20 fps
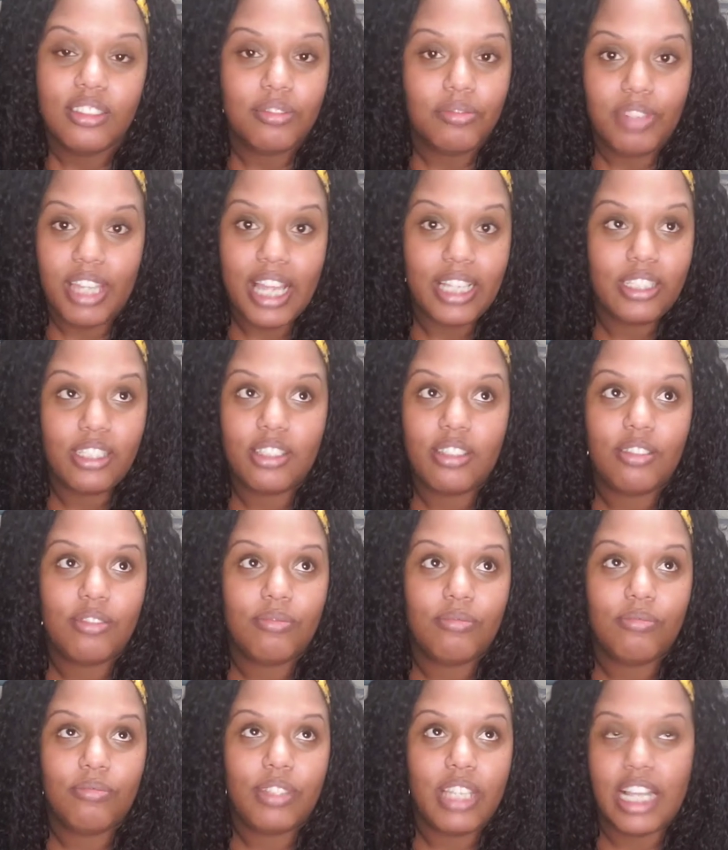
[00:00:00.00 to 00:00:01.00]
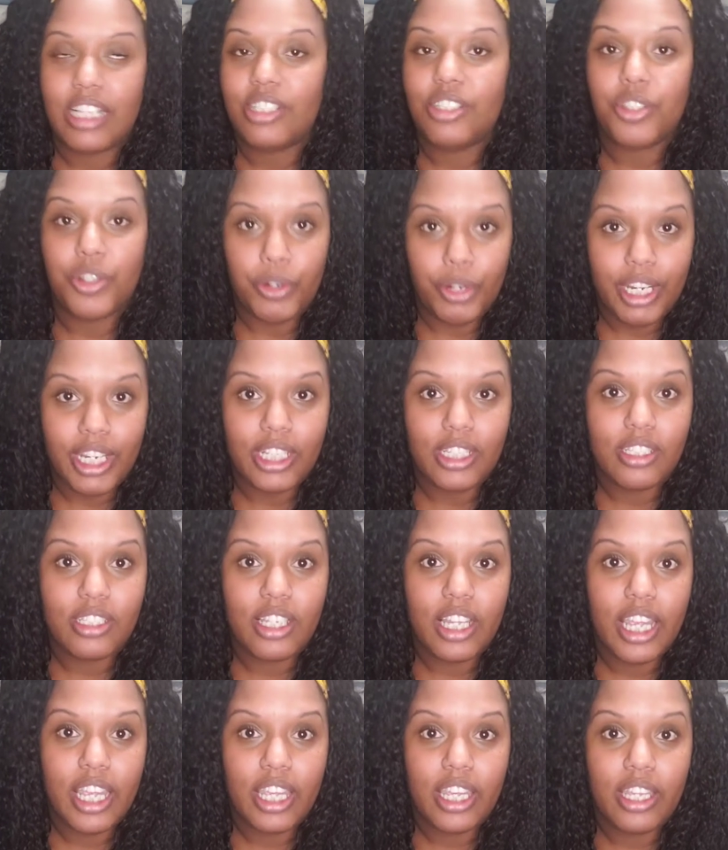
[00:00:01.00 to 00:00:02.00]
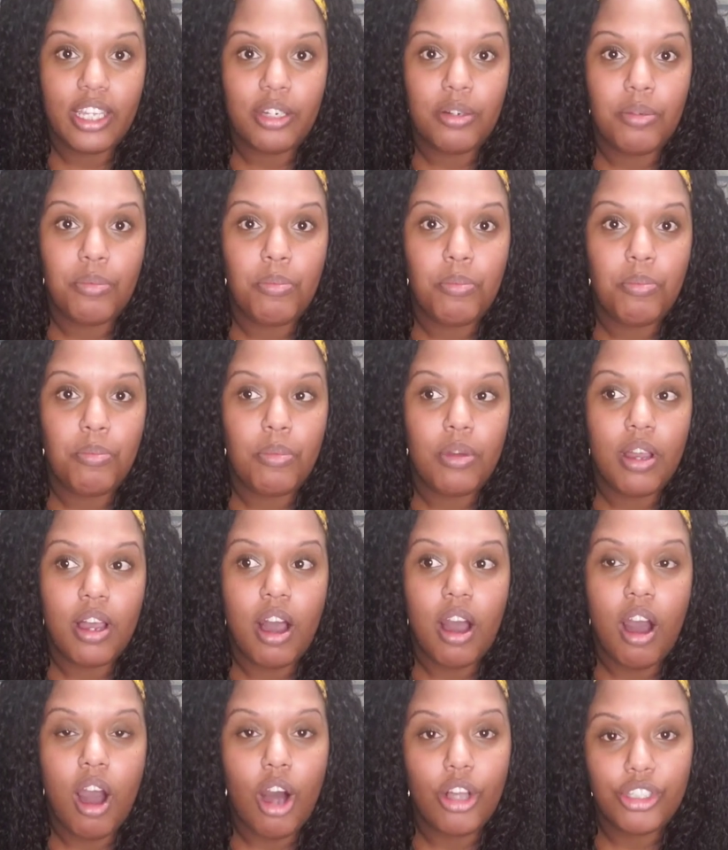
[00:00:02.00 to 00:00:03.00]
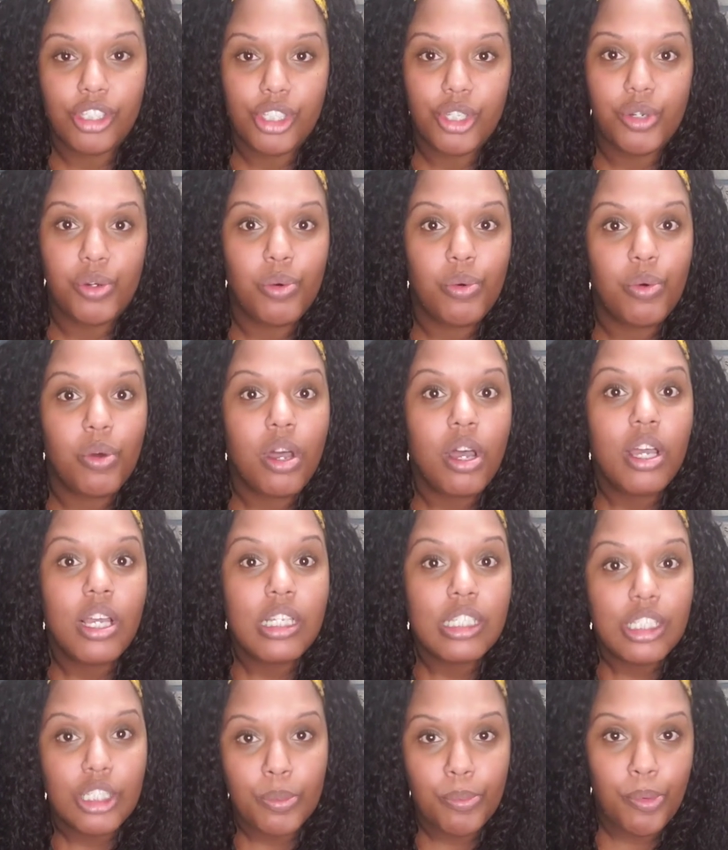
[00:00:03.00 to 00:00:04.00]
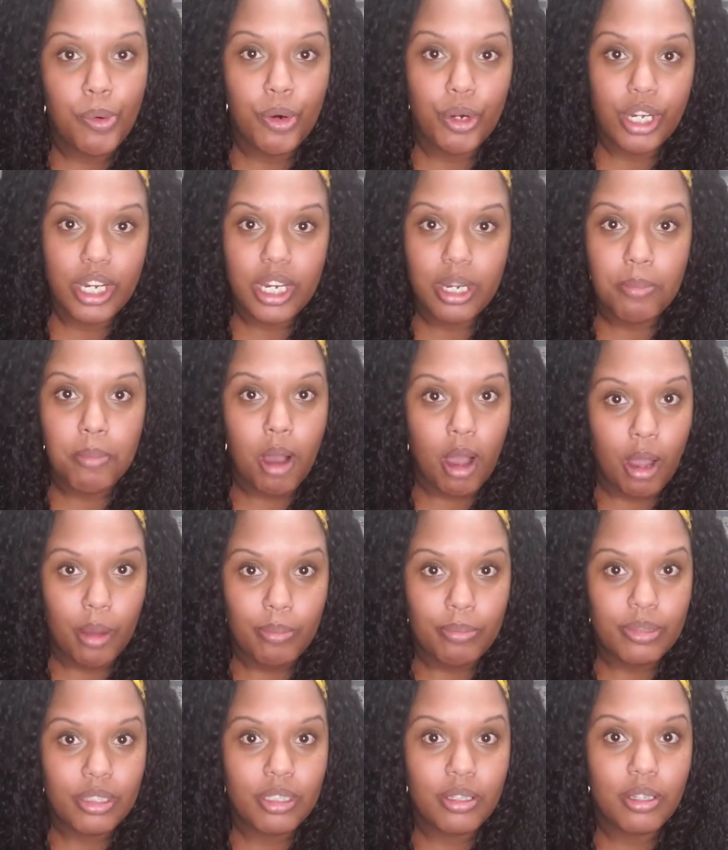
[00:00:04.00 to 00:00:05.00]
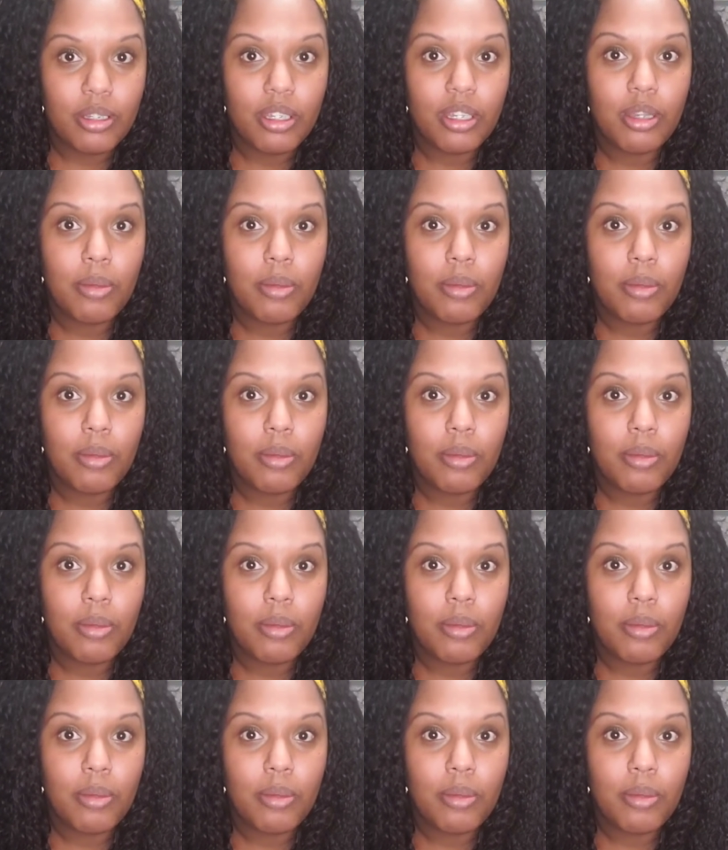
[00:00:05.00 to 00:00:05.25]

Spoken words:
That's great. And also supporting moms,